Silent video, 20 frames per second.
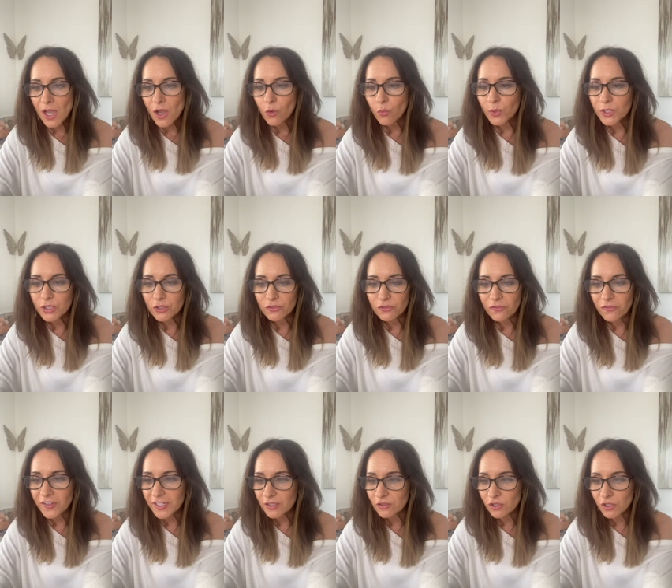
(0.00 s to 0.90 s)
When you
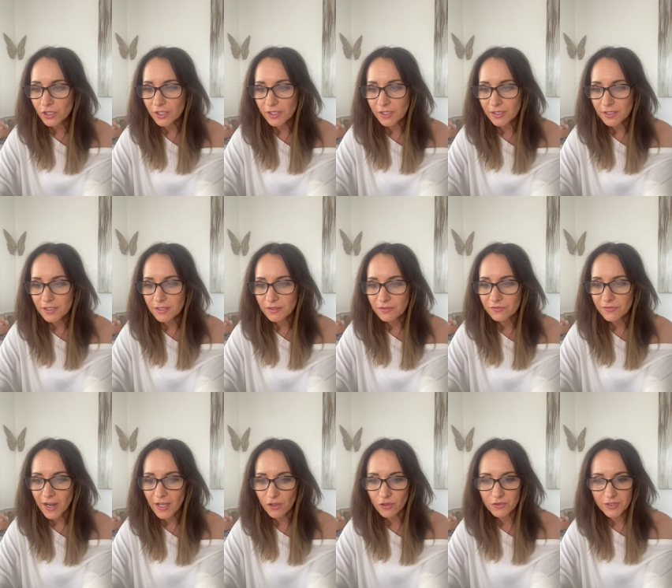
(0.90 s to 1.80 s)
feel good,
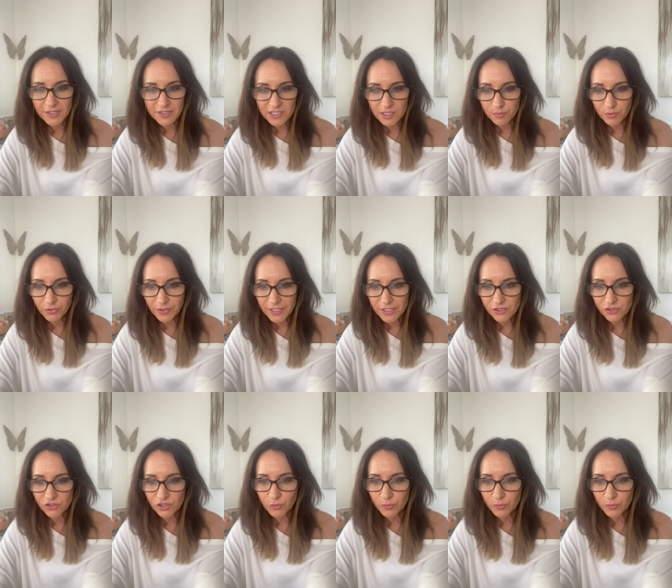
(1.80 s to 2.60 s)
follow the inspiration